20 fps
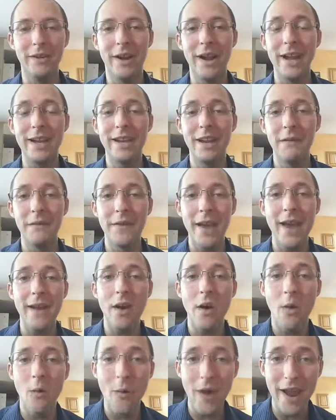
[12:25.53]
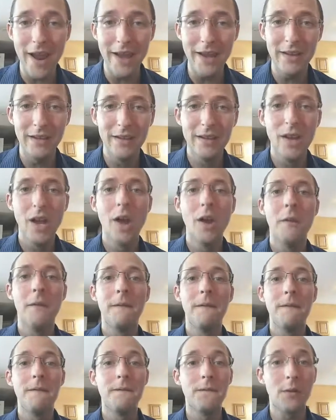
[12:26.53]
And I give that away
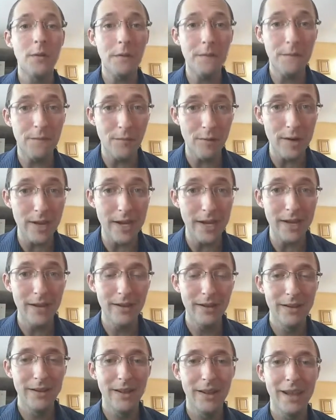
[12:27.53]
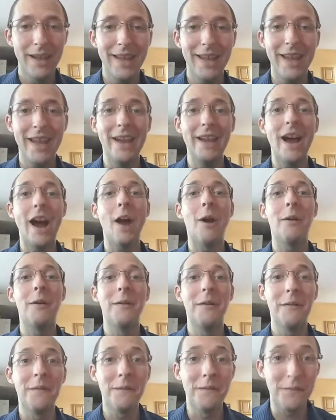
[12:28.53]
for free in
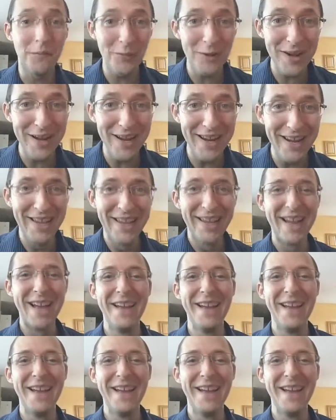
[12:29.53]
our free